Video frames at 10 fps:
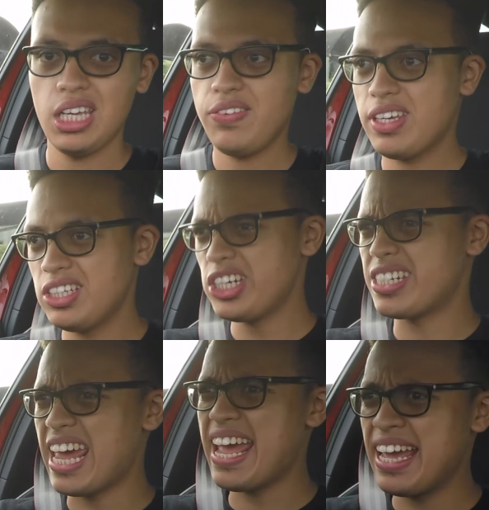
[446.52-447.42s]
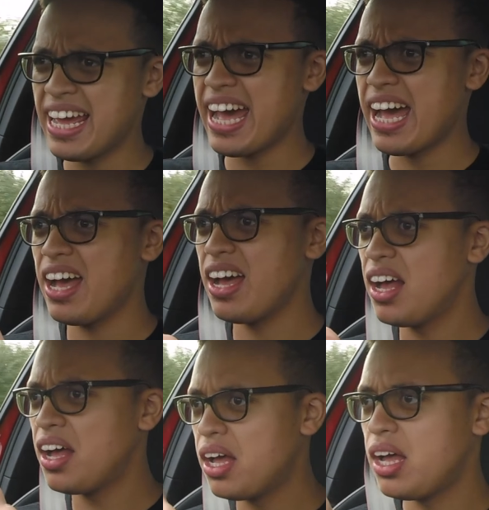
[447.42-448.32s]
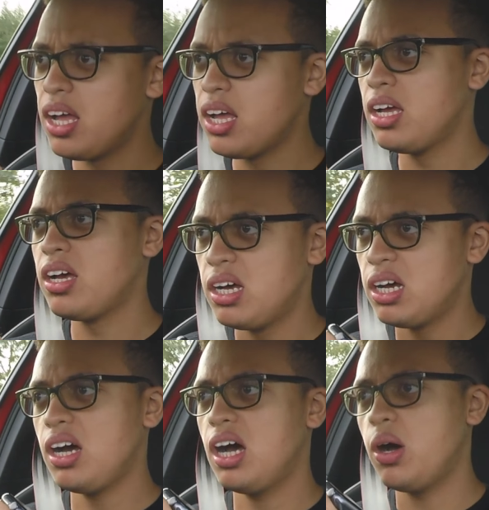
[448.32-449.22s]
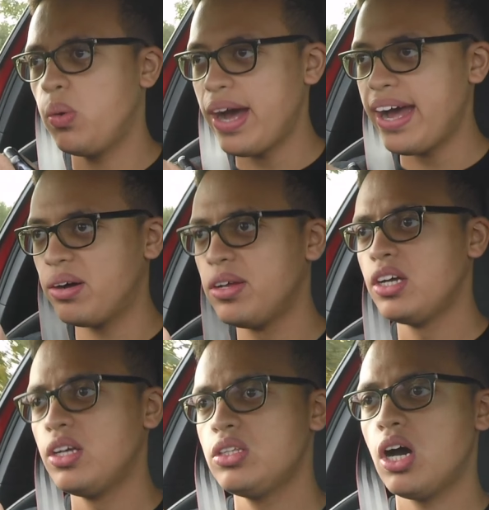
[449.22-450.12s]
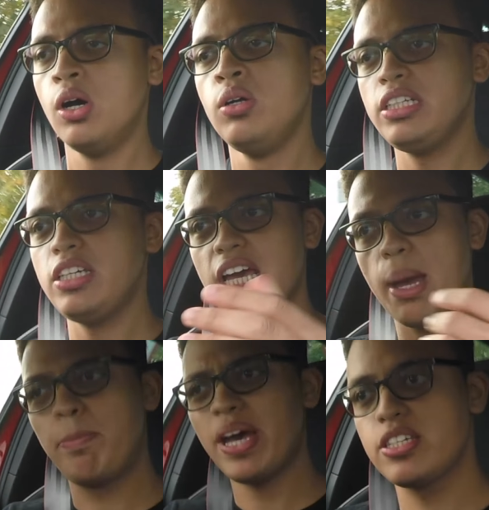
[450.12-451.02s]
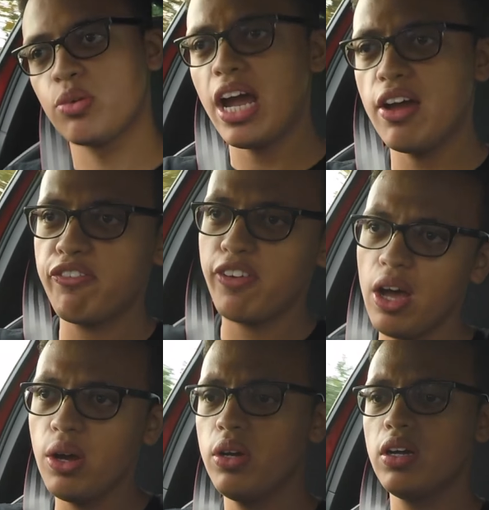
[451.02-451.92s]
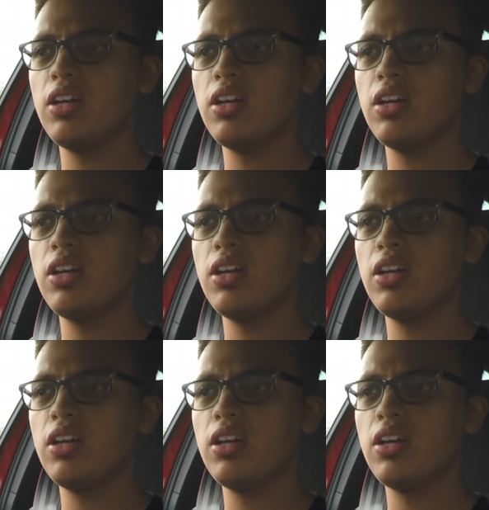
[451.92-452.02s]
you can just hear that. Oh wow. Not only do you get better airflow,